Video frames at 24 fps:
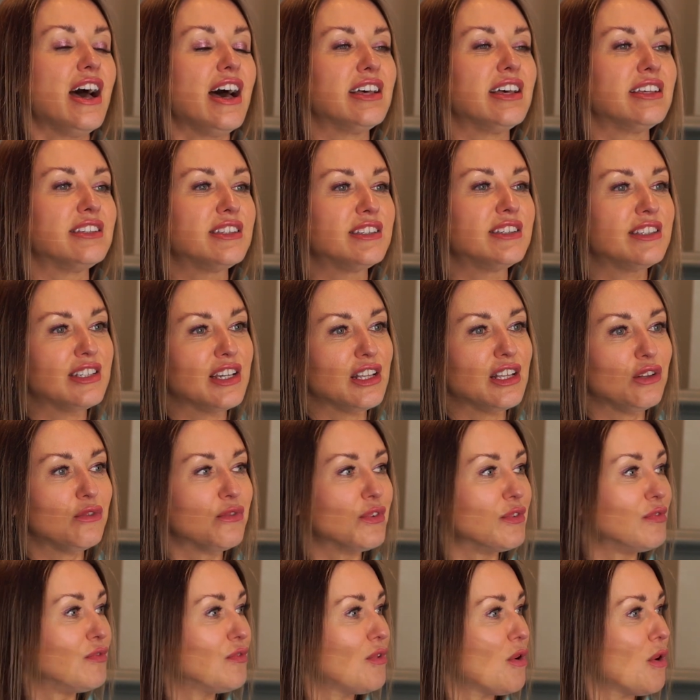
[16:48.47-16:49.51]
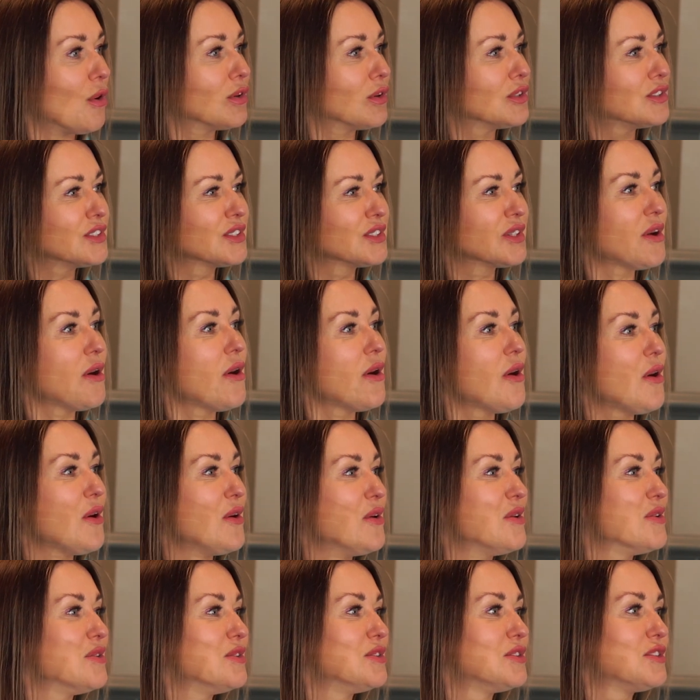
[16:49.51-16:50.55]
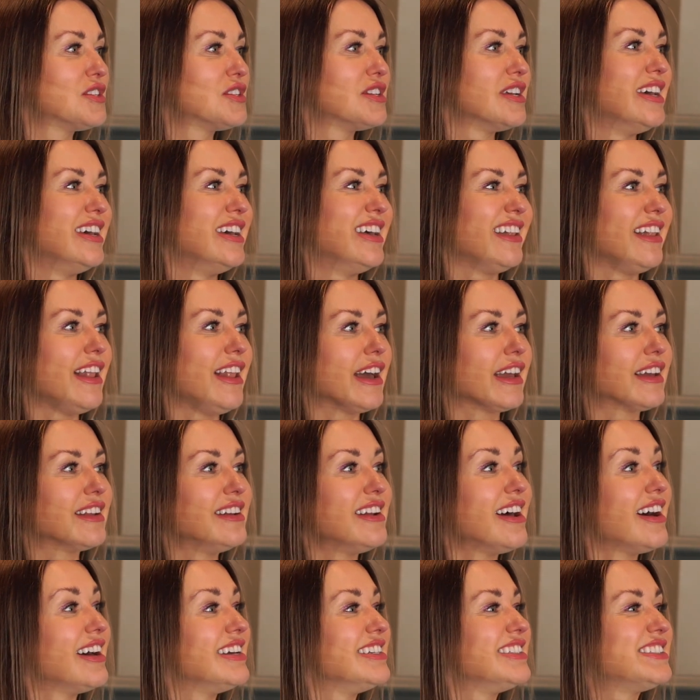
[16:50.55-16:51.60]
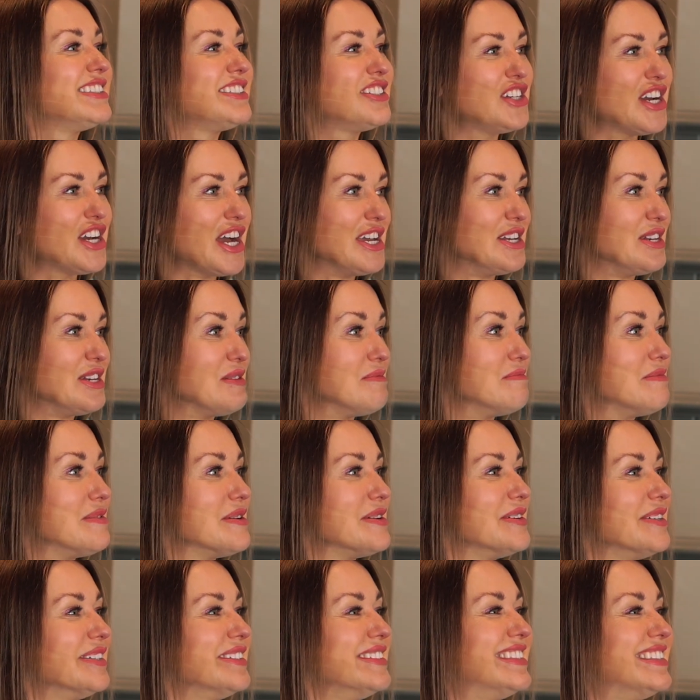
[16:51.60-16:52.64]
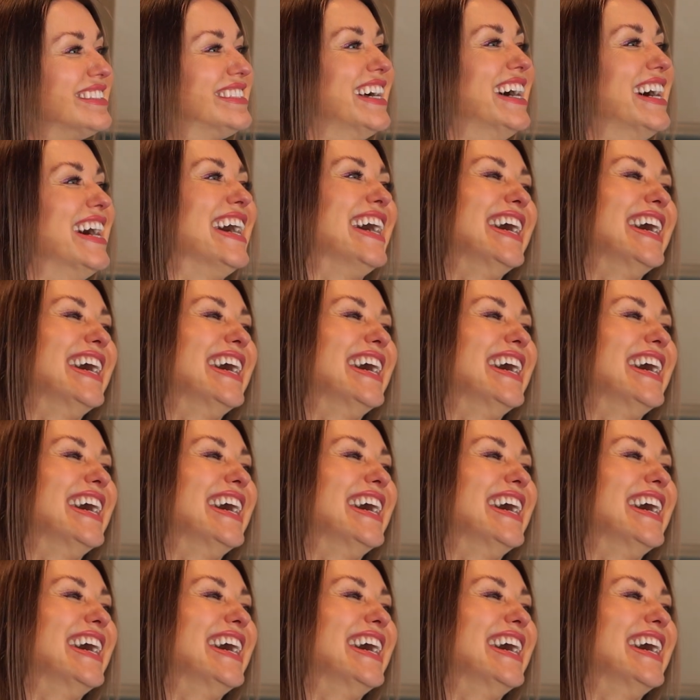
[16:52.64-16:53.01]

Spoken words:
a silver fox coat, like nice shiny boots.